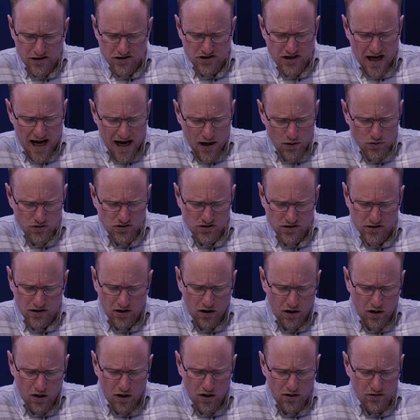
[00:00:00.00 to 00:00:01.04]
his house and
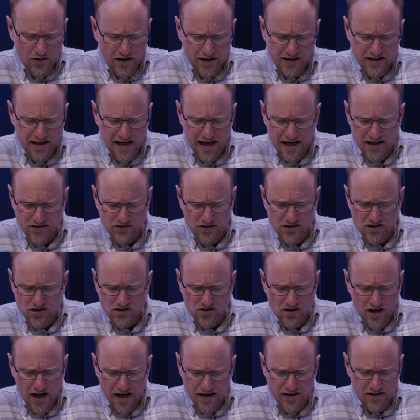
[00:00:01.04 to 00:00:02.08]
all that he has on his
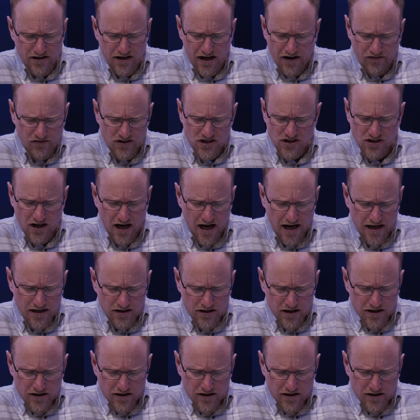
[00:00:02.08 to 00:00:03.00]
side and every side?